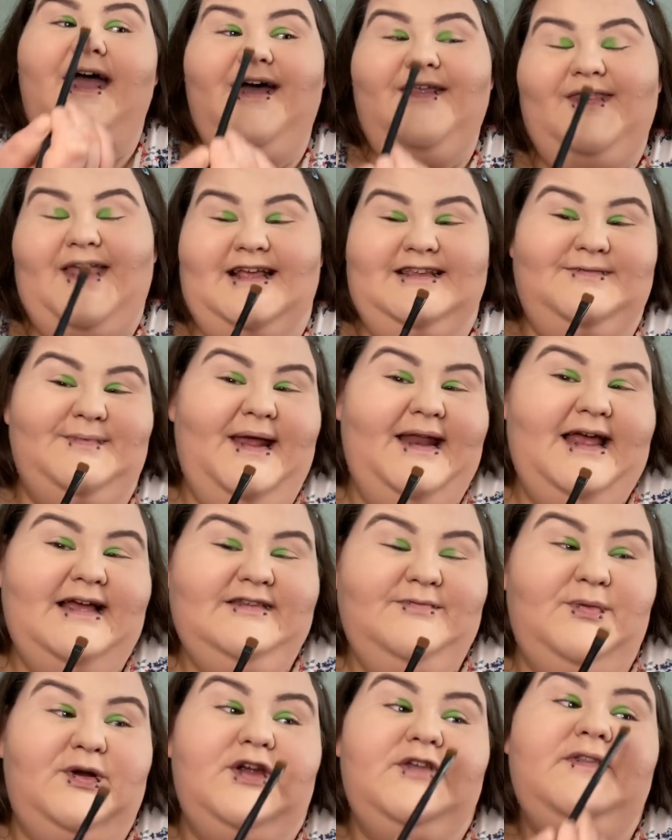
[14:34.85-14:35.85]
That's my dad's
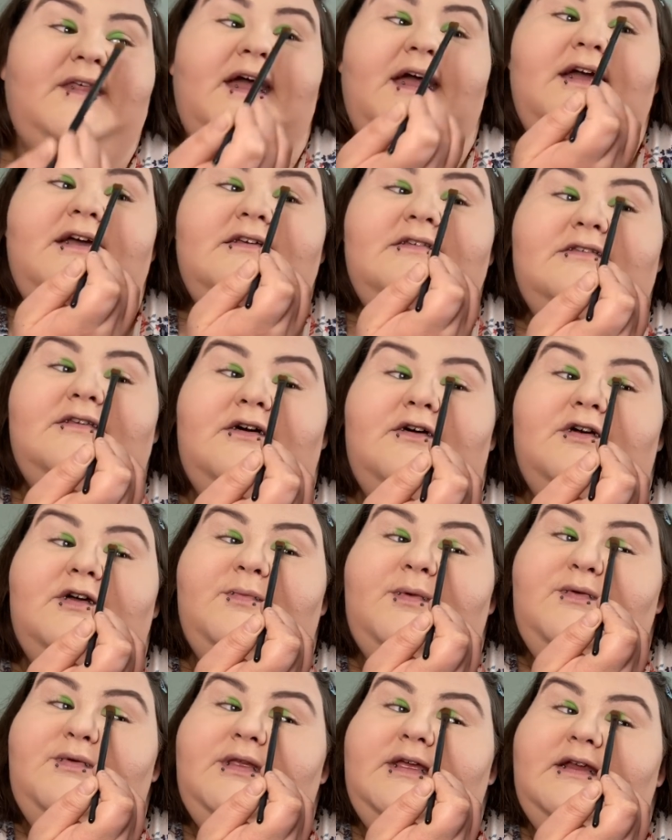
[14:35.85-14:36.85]
birthday, so it'd be
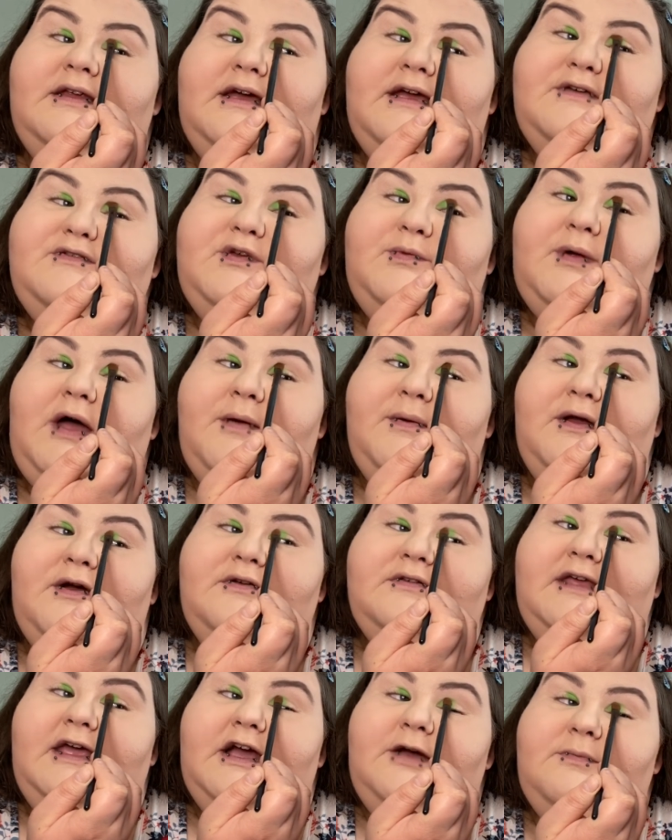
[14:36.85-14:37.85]
really nice to probably go
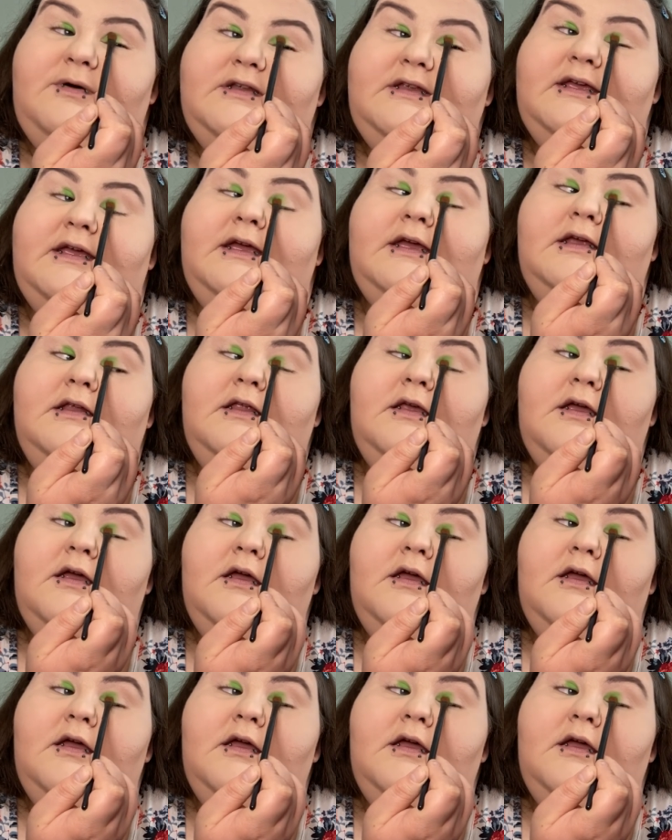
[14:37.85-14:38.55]
take him out to eat.